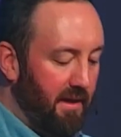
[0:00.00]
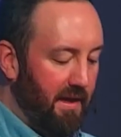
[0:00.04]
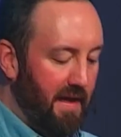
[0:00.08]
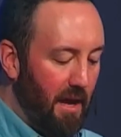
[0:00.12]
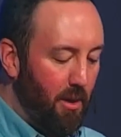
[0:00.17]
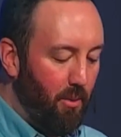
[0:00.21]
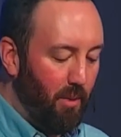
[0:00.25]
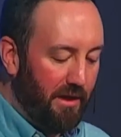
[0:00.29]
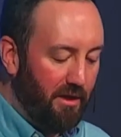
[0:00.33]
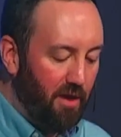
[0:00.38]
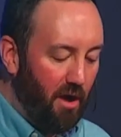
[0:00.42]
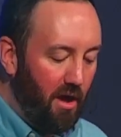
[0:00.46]

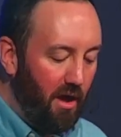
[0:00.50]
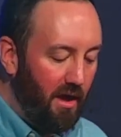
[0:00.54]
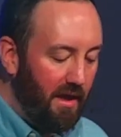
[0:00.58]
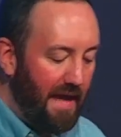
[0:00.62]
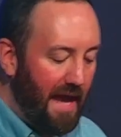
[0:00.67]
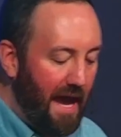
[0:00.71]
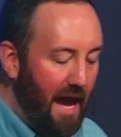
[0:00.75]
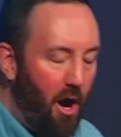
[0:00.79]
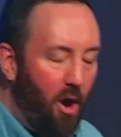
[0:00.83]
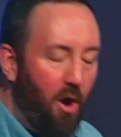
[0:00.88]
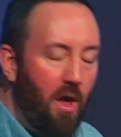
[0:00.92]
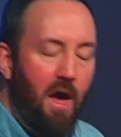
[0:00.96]
Okay, we call it
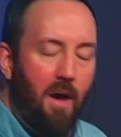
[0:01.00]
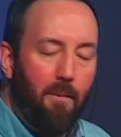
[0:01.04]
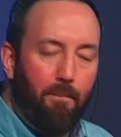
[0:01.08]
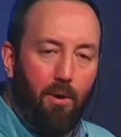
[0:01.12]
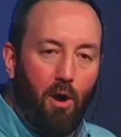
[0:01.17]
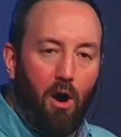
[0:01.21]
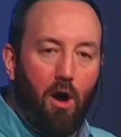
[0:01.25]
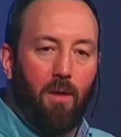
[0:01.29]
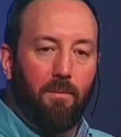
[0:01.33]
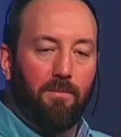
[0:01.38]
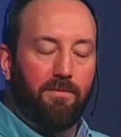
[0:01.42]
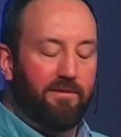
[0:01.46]
now
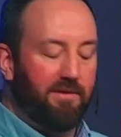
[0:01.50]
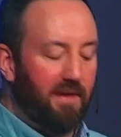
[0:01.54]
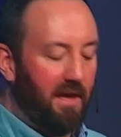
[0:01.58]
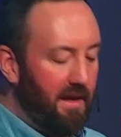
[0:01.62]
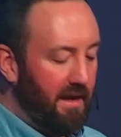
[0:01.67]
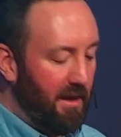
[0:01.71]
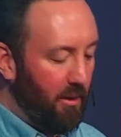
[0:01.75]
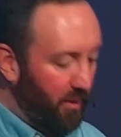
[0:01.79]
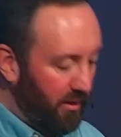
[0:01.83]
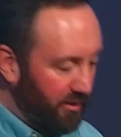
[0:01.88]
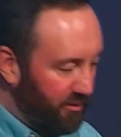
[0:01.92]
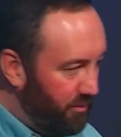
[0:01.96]
Palm
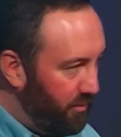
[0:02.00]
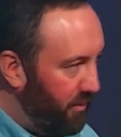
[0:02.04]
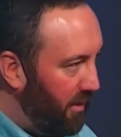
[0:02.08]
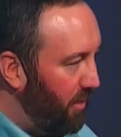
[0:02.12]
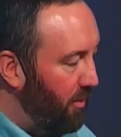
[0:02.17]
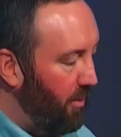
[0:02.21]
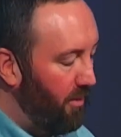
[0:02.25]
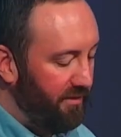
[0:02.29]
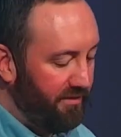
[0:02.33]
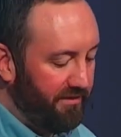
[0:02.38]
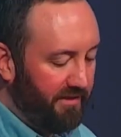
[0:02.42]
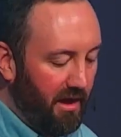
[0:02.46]
Sunday, which
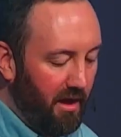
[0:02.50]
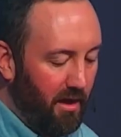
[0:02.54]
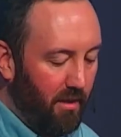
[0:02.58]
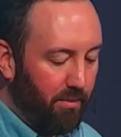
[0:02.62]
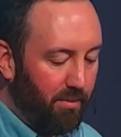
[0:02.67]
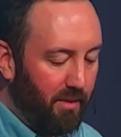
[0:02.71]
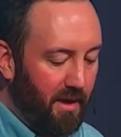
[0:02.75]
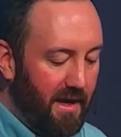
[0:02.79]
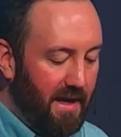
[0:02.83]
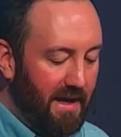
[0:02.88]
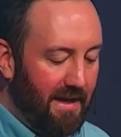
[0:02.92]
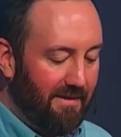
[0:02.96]
what we're
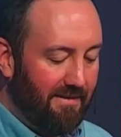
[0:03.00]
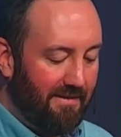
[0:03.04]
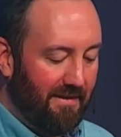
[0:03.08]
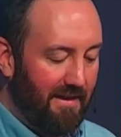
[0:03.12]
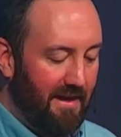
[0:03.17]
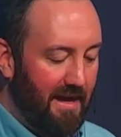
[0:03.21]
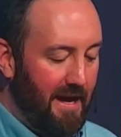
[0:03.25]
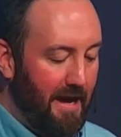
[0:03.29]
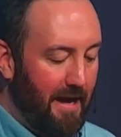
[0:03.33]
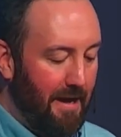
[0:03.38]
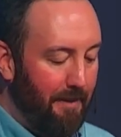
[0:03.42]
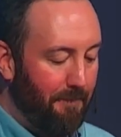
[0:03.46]
celebrating
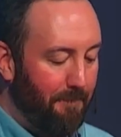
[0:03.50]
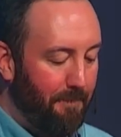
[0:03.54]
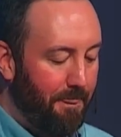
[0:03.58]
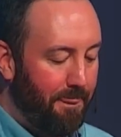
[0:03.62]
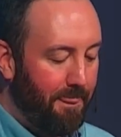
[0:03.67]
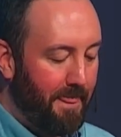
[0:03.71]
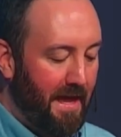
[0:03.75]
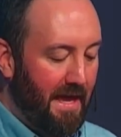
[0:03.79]
today.